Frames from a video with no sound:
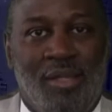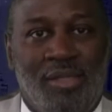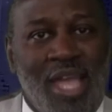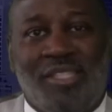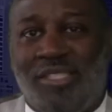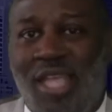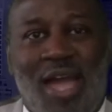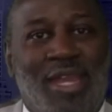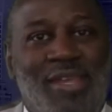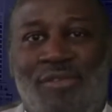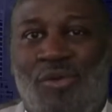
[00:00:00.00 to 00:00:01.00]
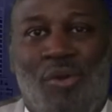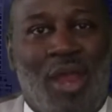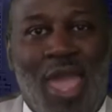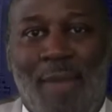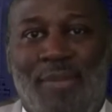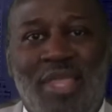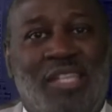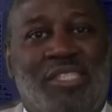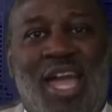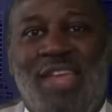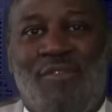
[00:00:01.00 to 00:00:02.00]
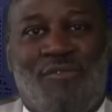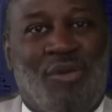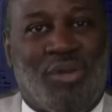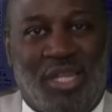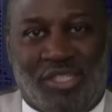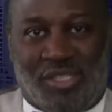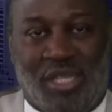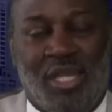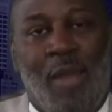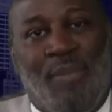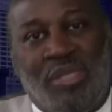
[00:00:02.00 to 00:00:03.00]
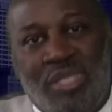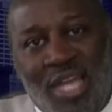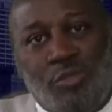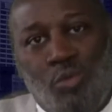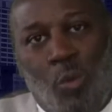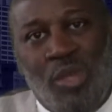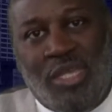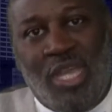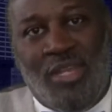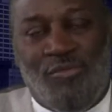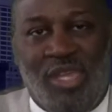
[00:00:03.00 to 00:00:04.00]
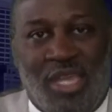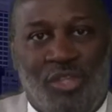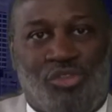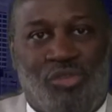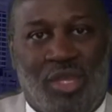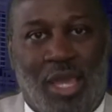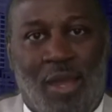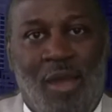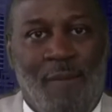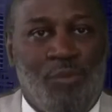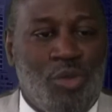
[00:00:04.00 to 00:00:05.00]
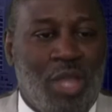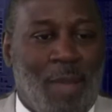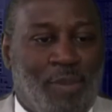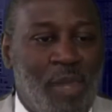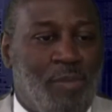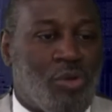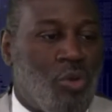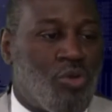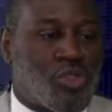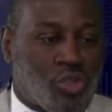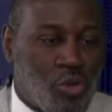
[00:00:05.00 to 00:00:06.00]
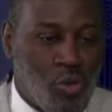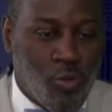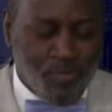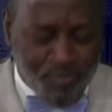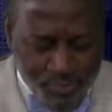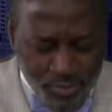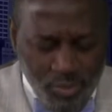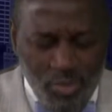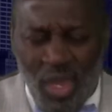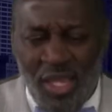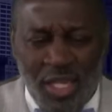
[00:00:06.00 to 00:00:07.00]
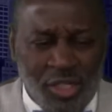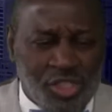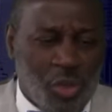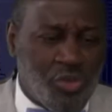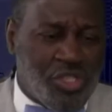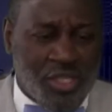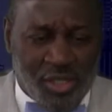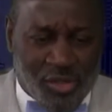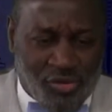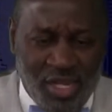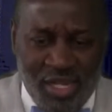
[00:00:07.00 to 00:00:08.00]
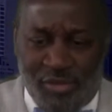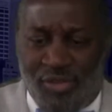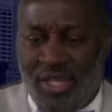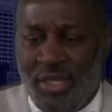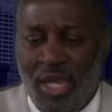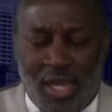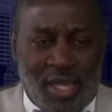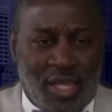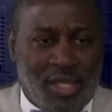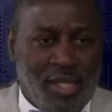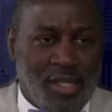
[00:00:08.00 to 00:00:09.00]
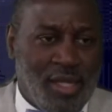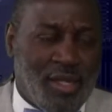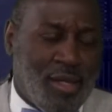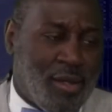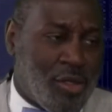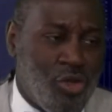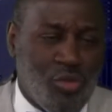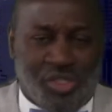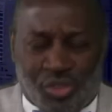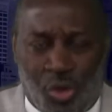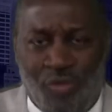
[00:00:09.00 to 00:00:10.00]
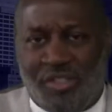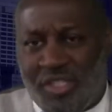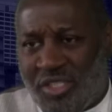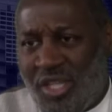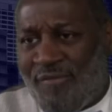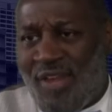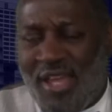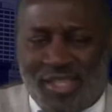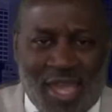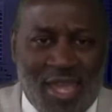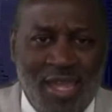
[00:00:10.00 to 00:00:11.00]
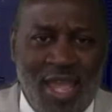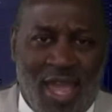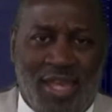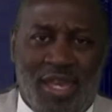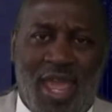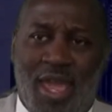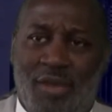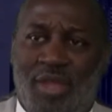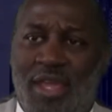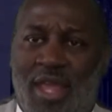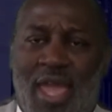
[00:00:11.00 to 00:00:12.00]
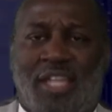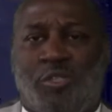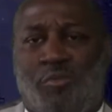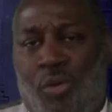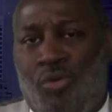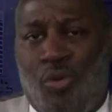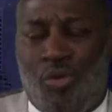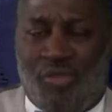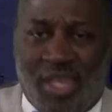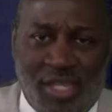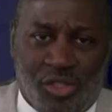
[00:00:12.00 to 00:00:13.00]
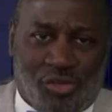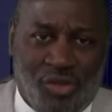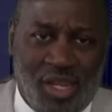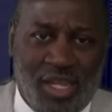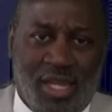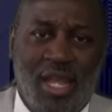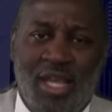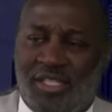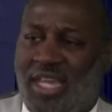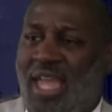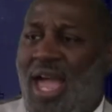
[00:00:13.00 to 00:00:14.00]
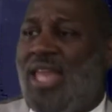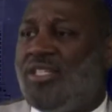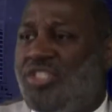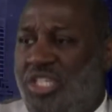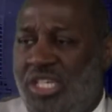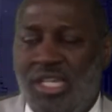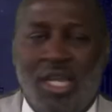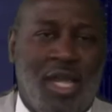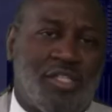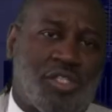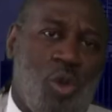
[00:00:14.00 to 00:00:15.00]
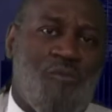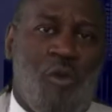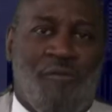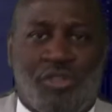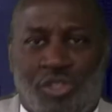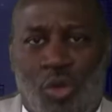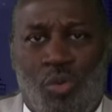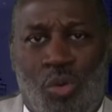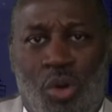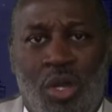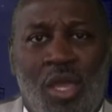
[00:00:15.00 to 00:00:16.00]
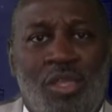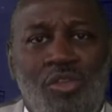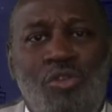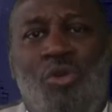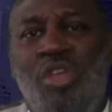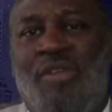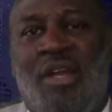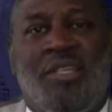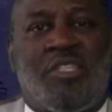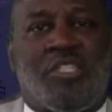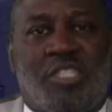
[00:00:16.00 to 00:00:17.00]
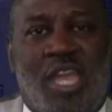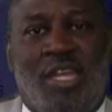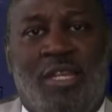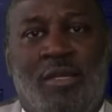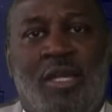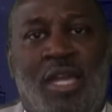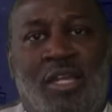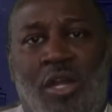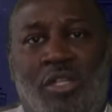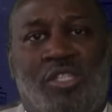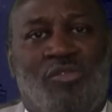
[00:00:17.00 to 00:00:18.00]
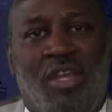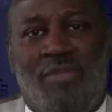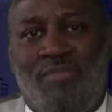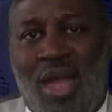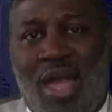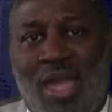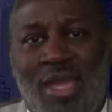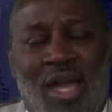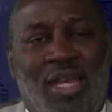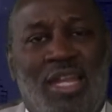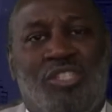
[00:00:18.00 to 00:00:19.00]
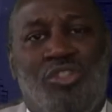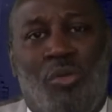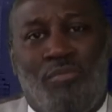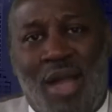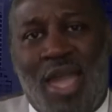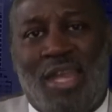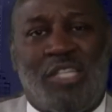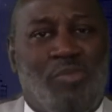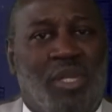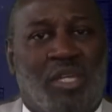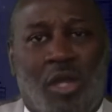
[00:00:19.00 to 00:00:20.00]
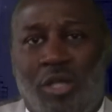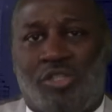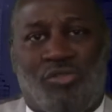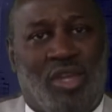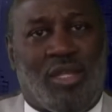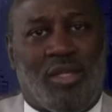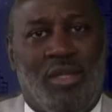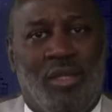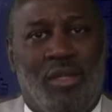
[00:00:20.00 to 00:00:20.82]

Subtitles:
That's not even going to happen. That's not even realistic. But that's what we get in reentry now. You got people go to school, get an associate degree in human service and stuff like that, and now they the expert on reentry and psychology and so forth and so on. You don't even understand the incarcerated mind unless your mind has been incarcerated.